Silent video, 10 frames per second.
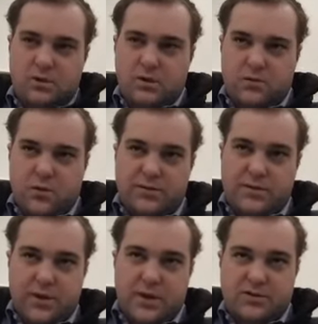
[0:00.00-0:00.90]
with
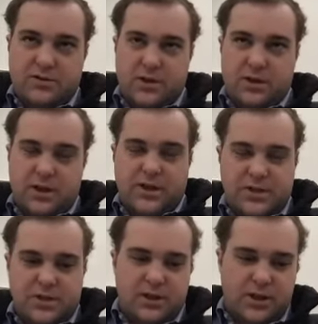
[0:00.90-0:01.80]

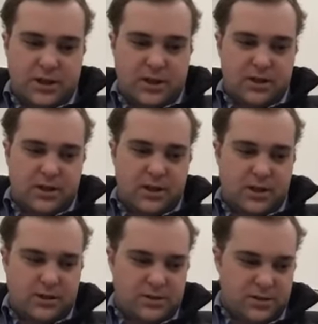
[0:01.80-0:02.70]
circulation
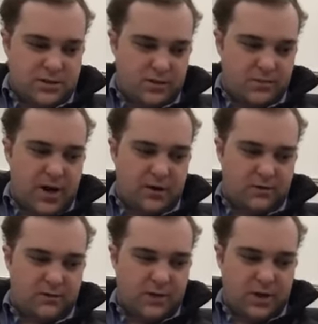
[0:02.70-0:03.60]
and just the amount
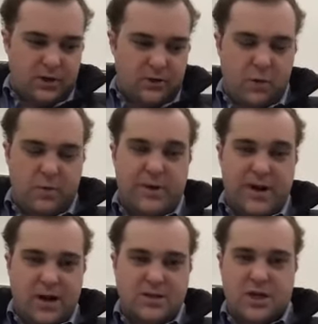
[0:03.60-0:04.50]
of carbon
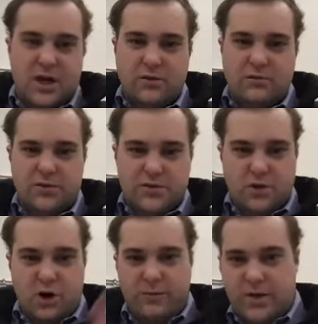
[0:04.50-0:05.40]
monoxide versus
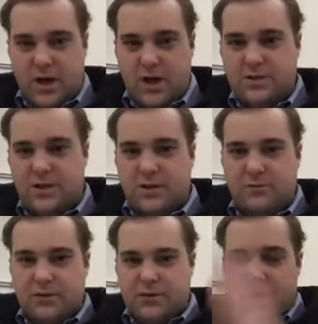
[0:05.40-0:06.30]
carbon dioxide
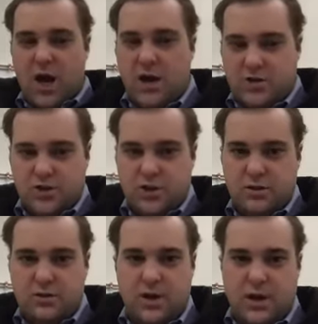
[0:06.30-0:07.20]
versus oxygen.